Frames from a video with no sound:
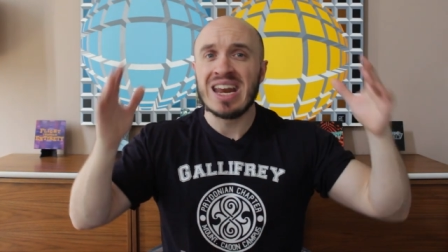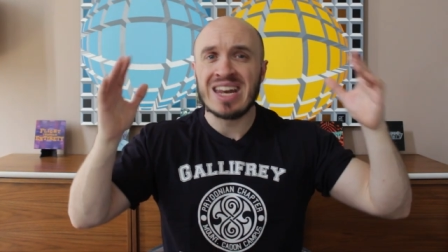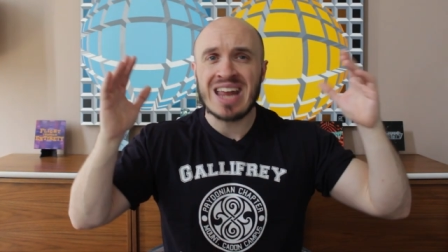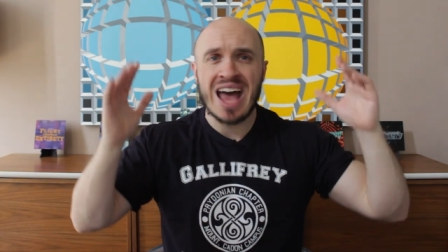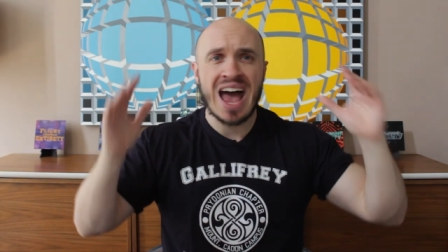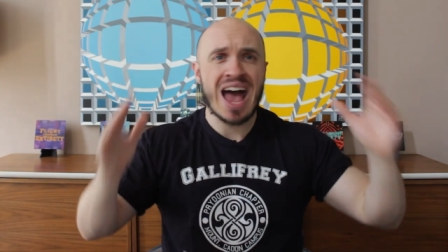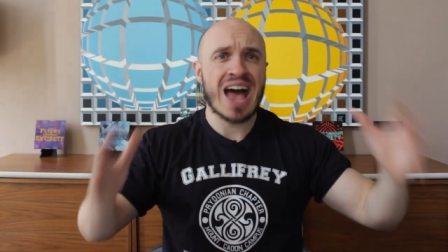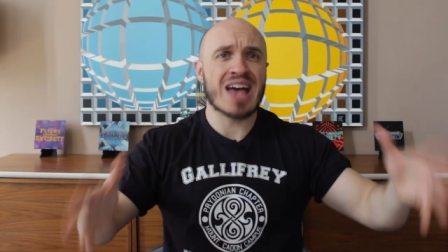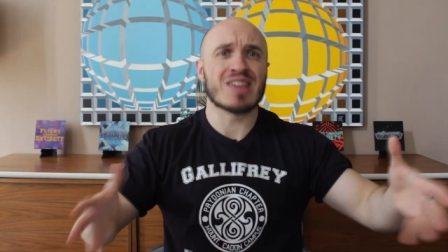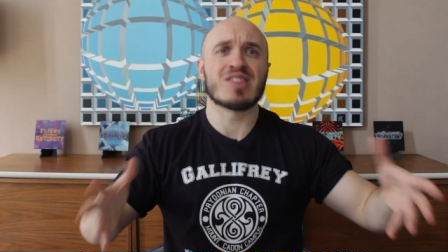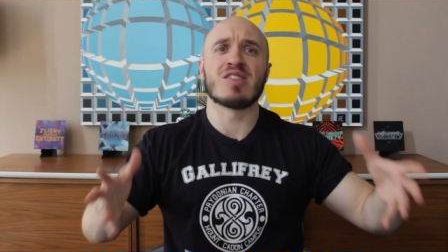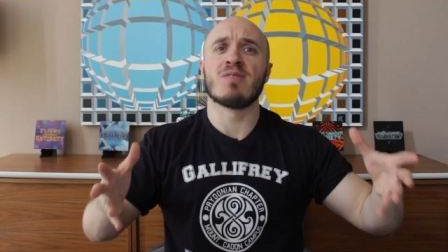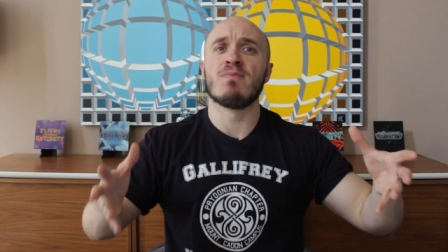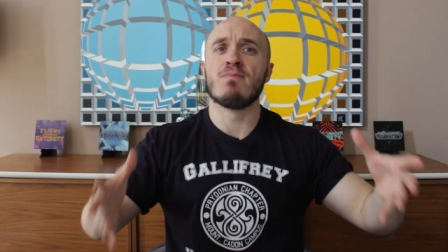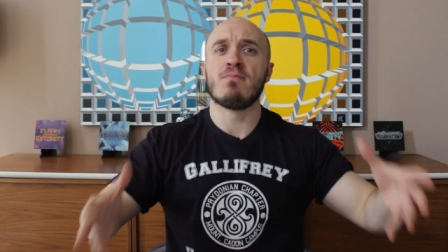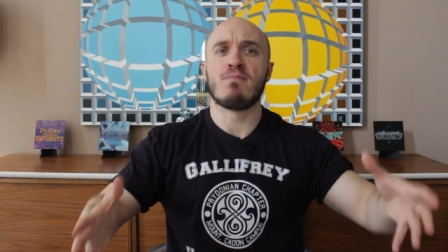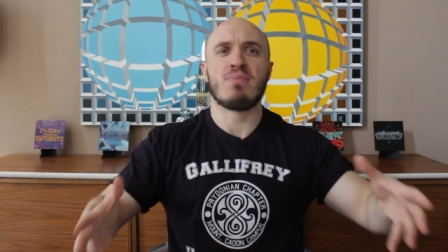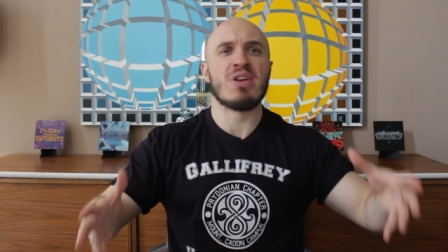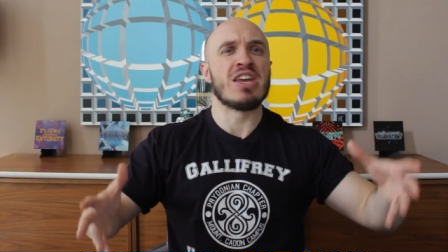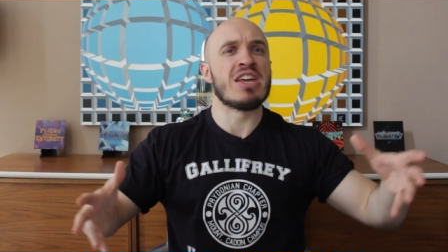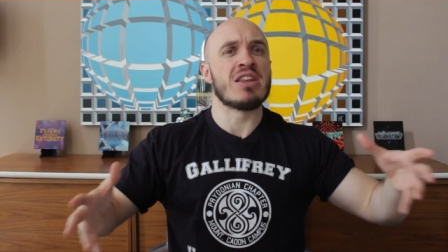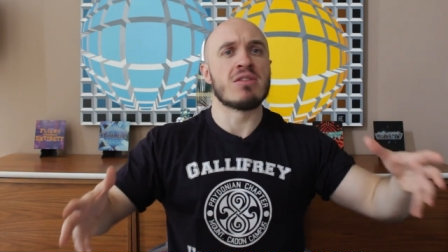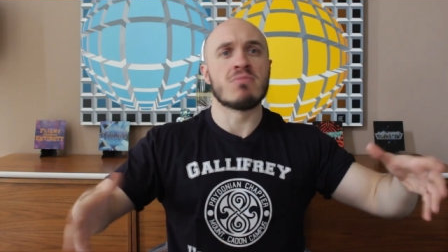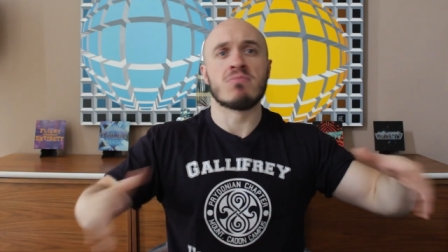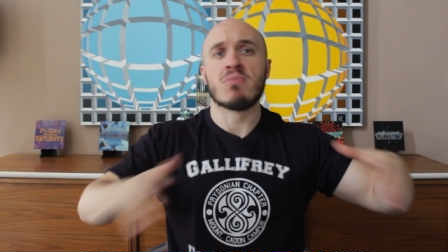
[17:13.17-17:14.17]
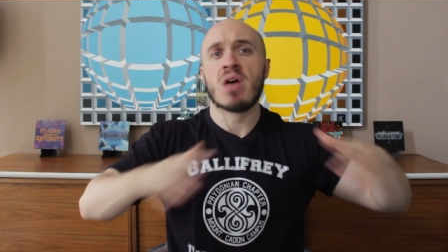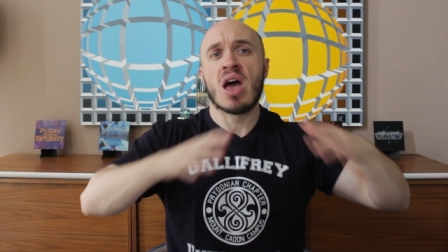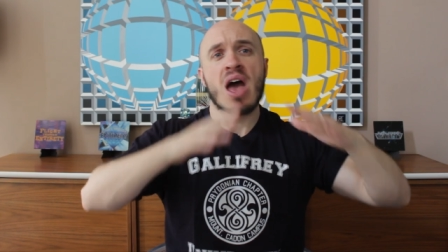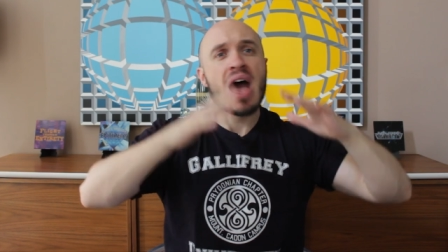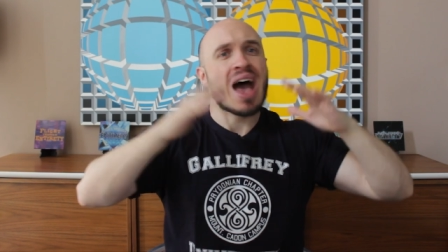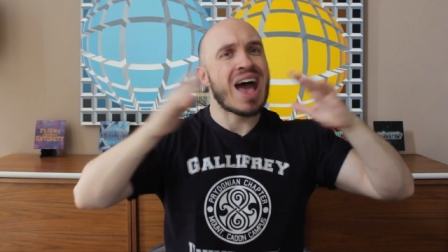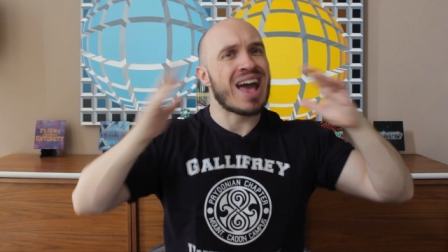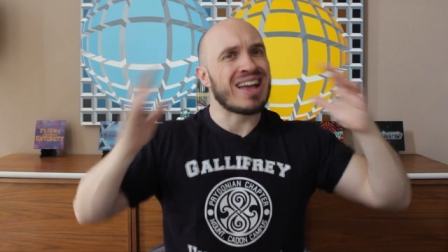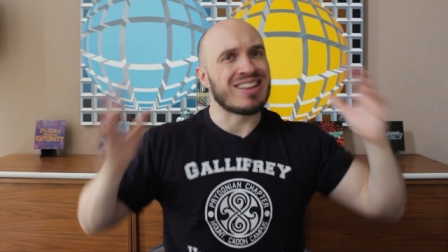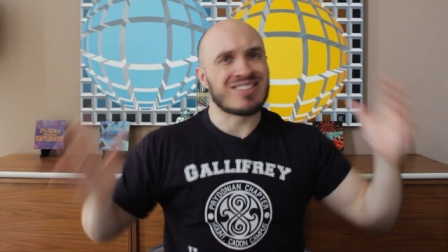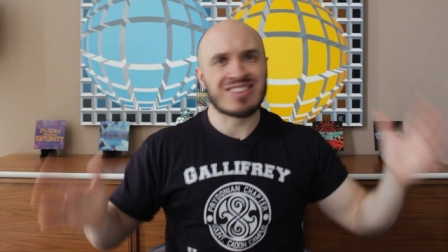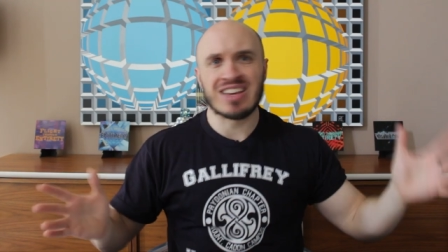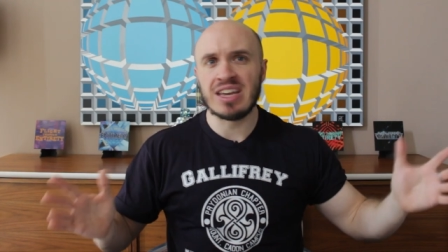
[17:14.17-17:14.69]
It hasn't been
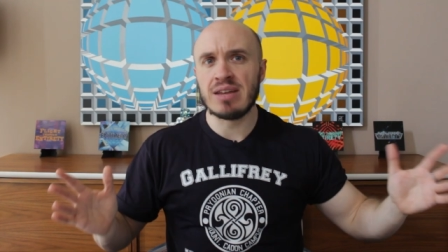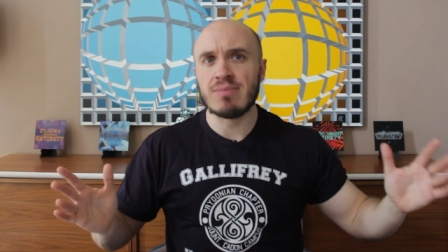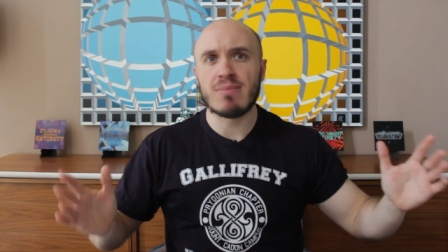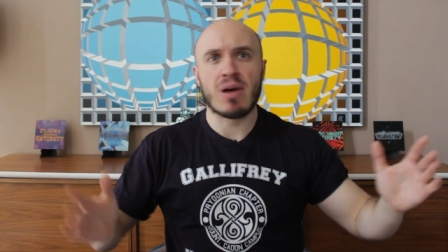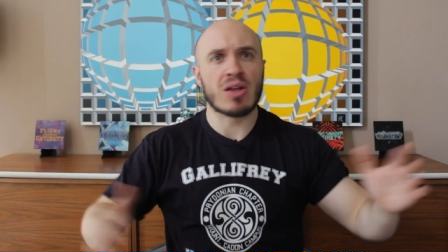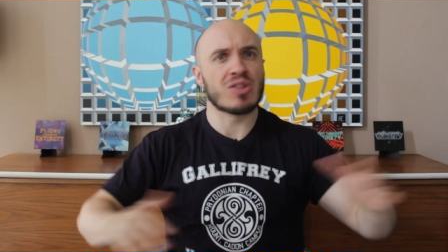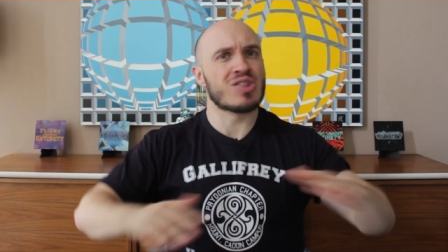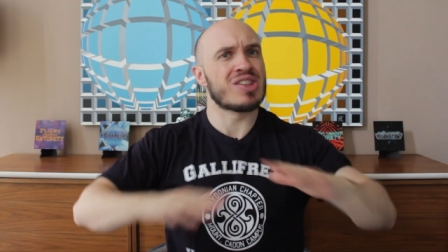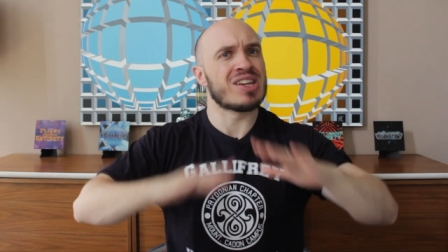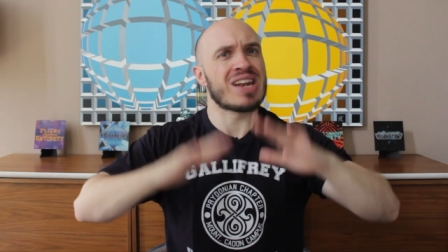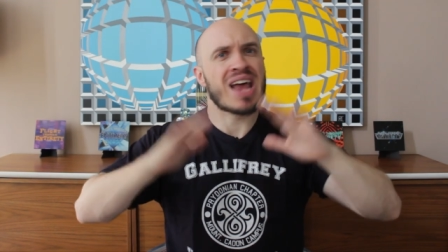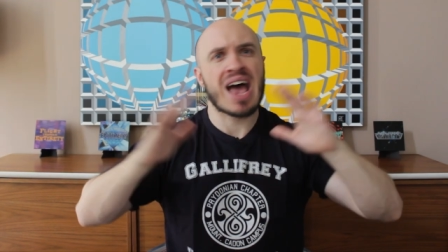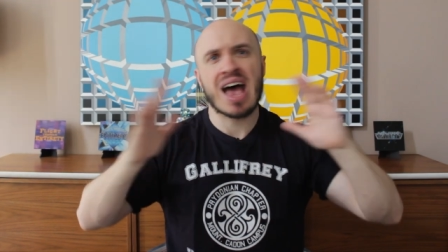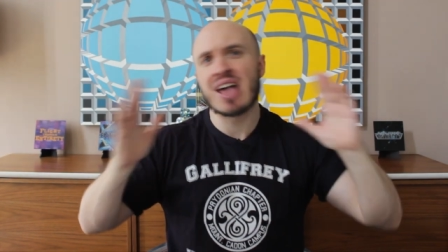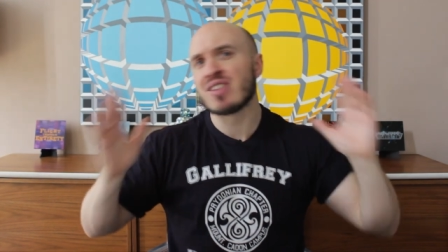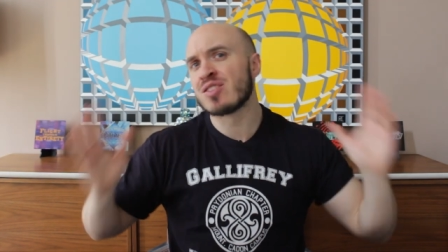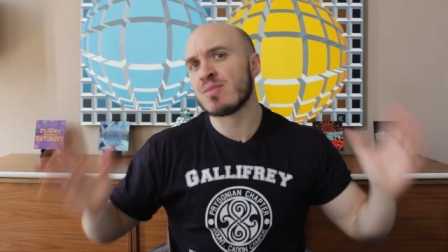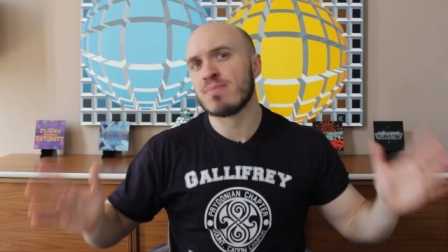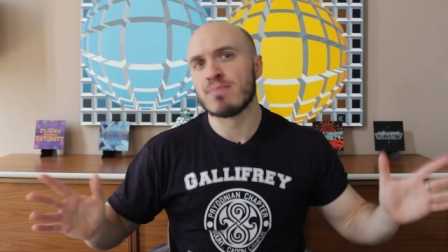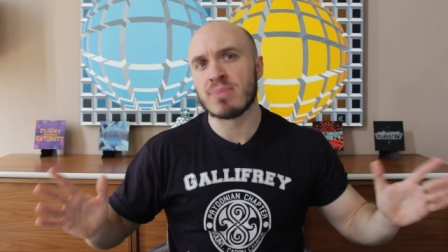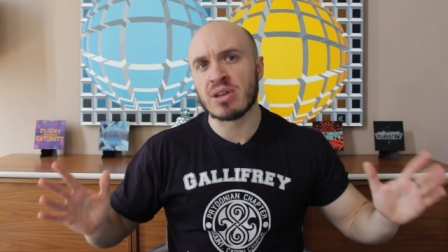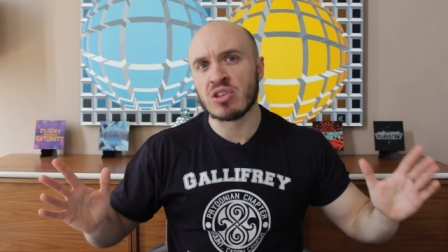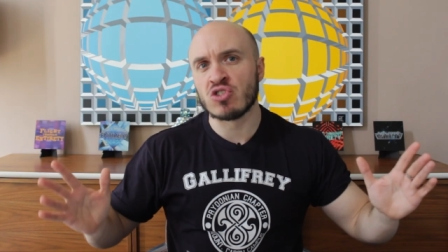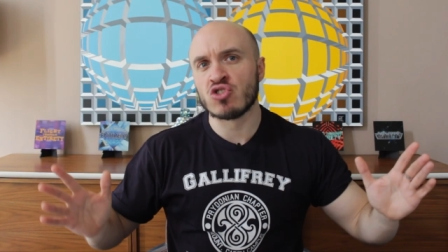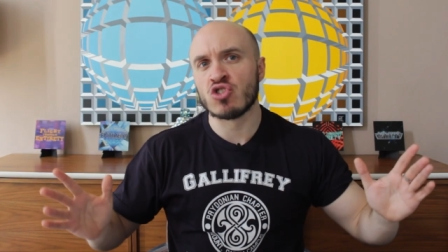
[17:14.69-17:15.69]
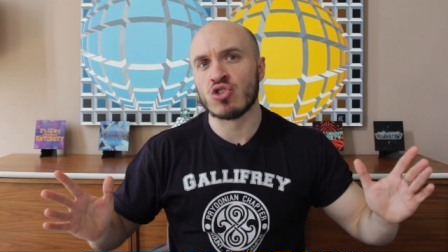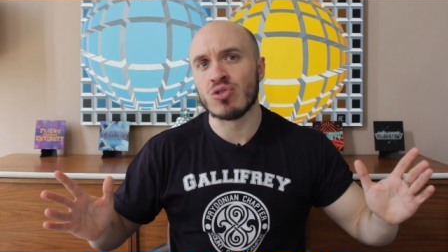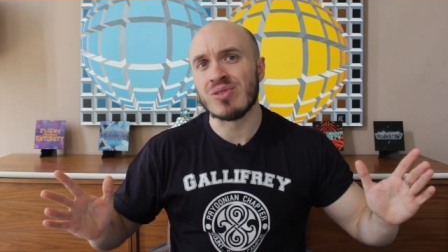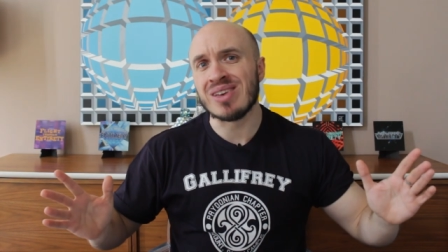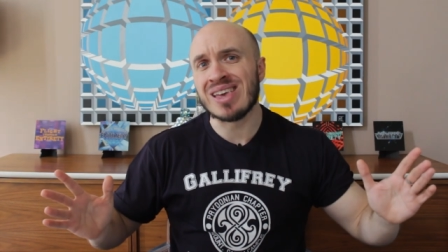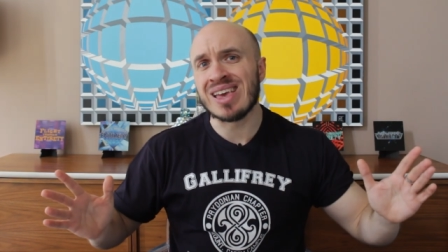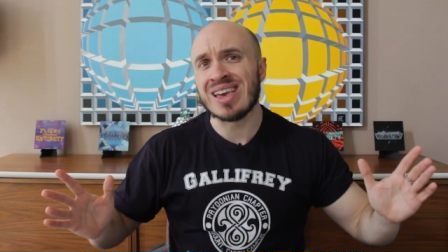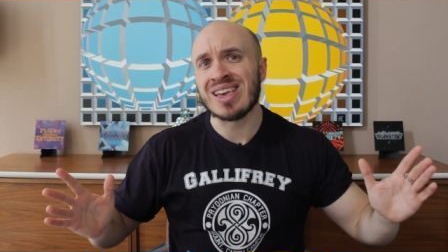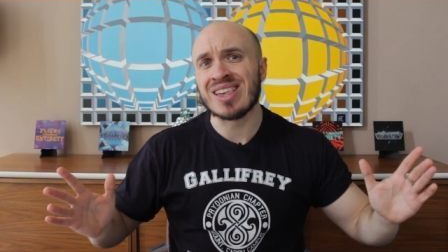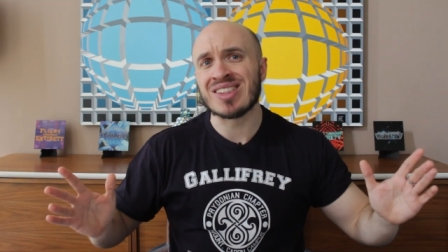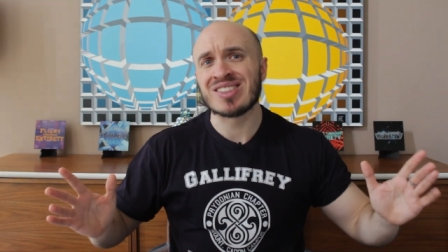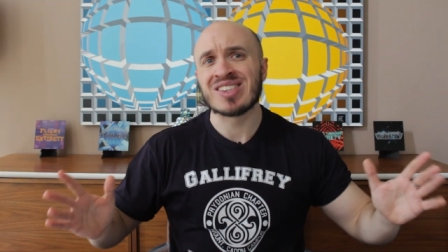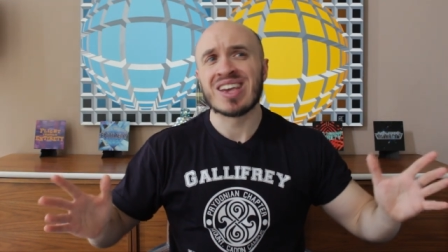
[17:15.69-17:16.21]
18 months, it hasn't been 2
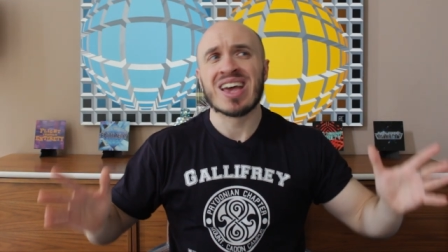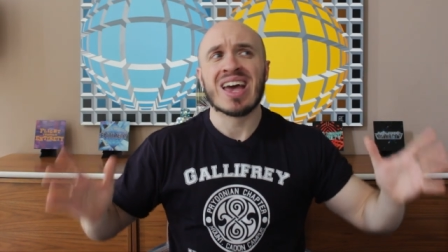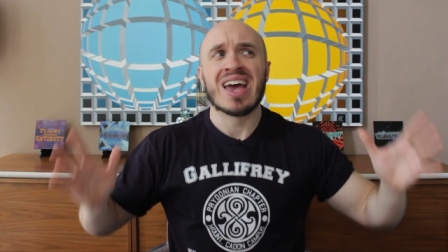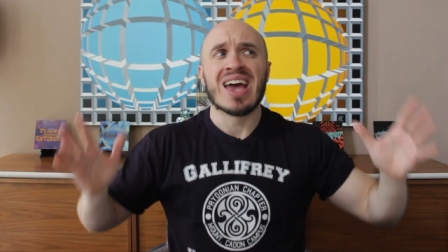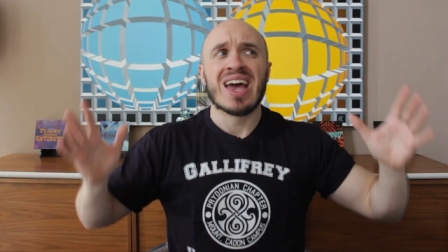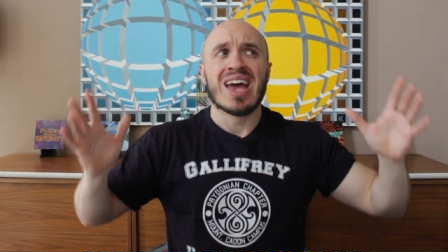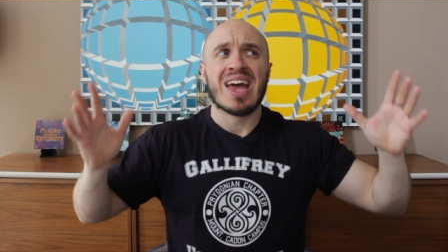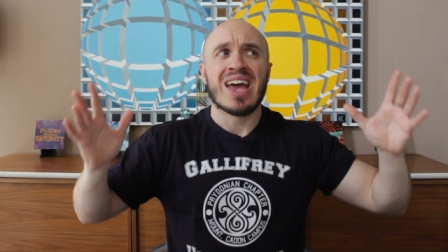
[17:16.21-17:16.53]
years,